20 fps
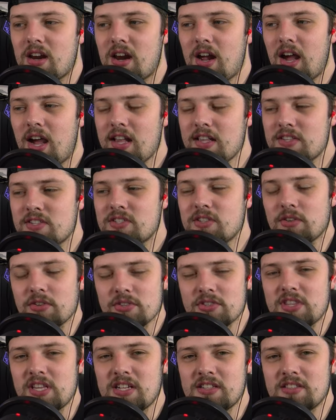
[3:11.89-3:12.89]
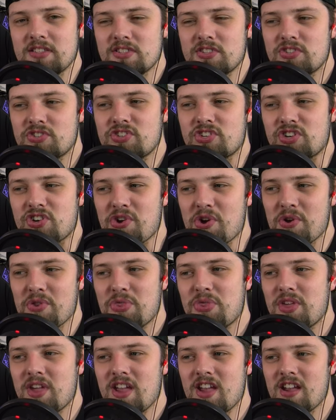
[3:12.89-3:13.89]
I still think this is a good
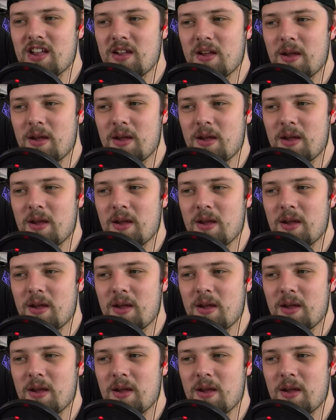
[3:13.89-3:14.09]
thing.